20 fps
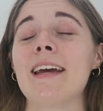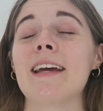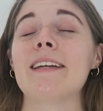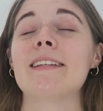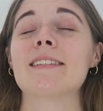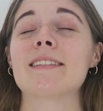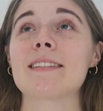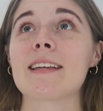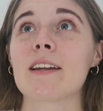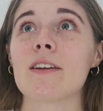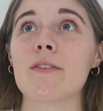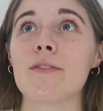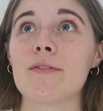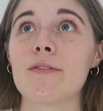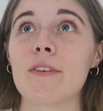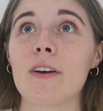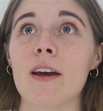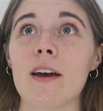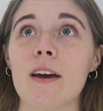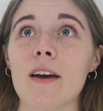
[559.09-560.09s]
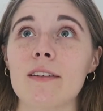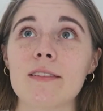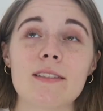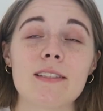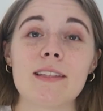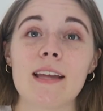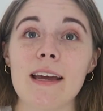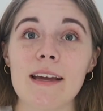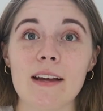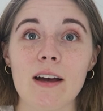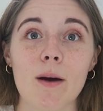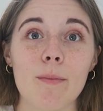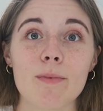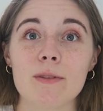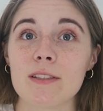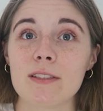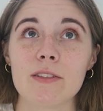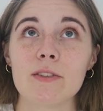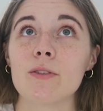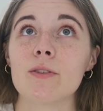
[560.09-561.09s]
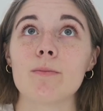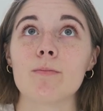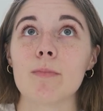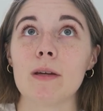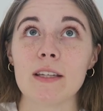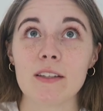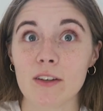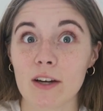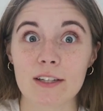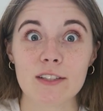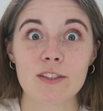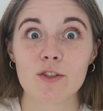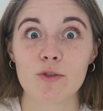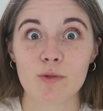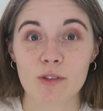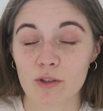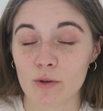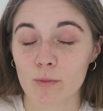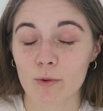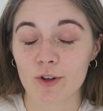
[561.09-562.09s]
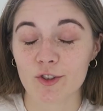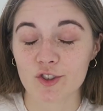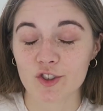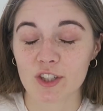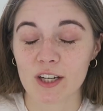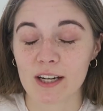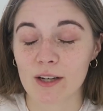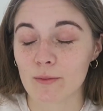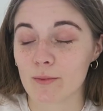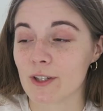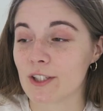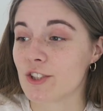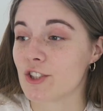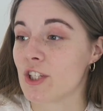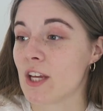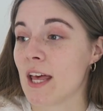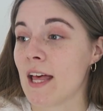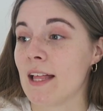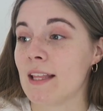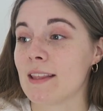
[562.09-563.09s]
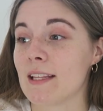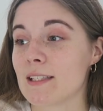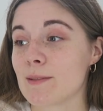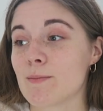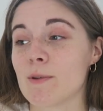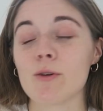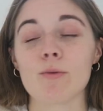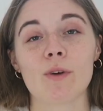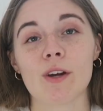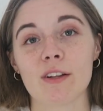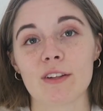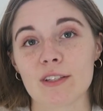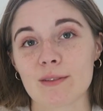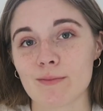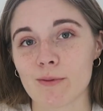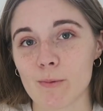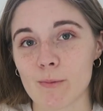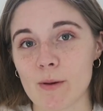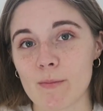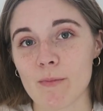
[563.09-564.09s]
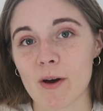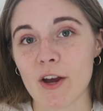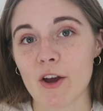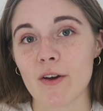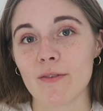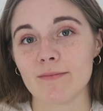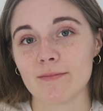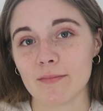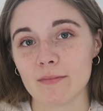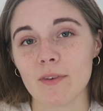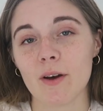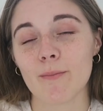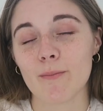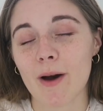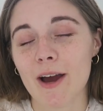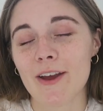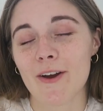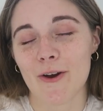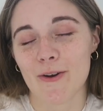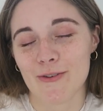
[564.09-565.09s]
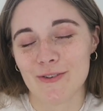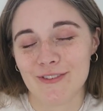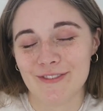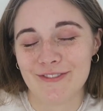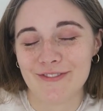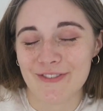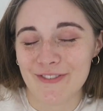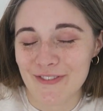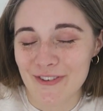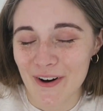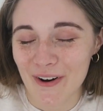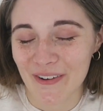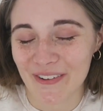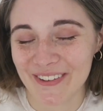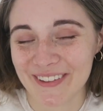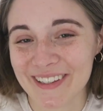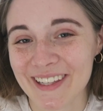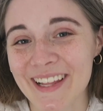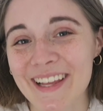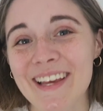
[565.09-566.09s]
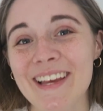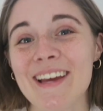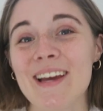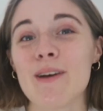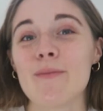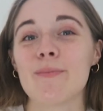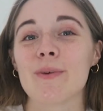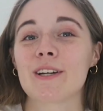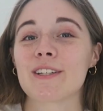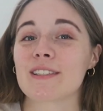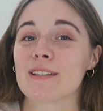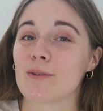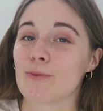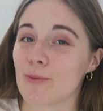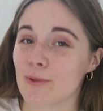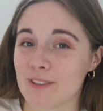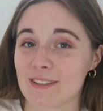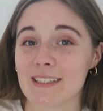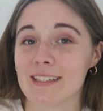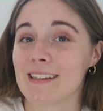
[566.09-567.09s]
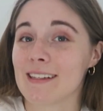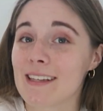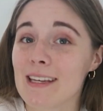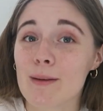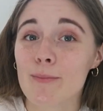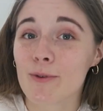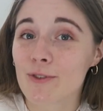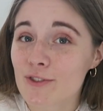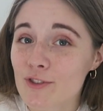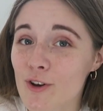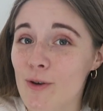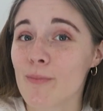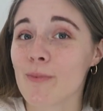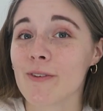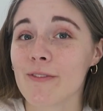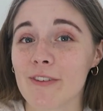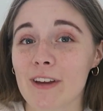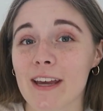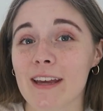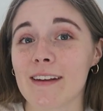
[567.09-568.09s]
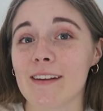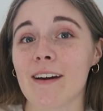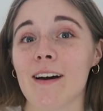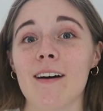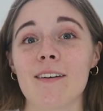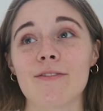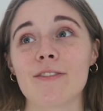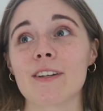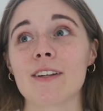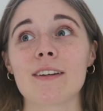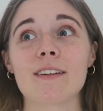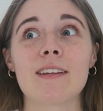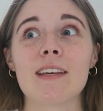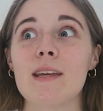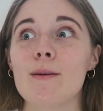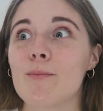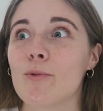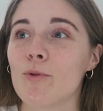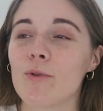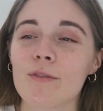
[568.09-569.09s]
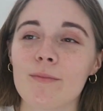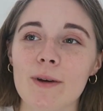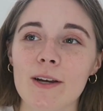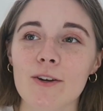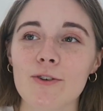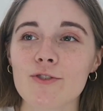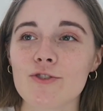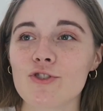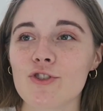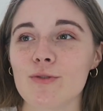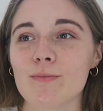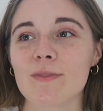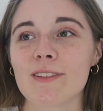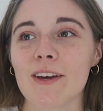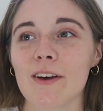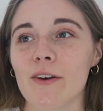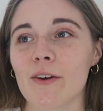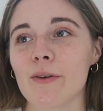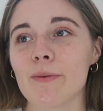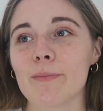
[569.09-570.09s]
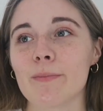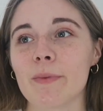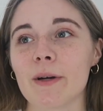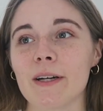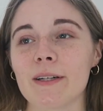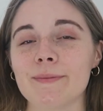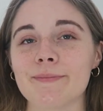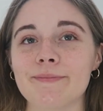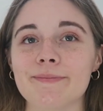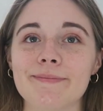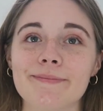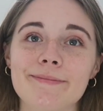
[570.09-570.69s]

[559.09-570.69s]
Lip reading: instead of staying up until midnight doing your washing, which, let's be real, is probably my own fault, because I didn't keep on top of it enough, and I'd keep all of my costumes at home. But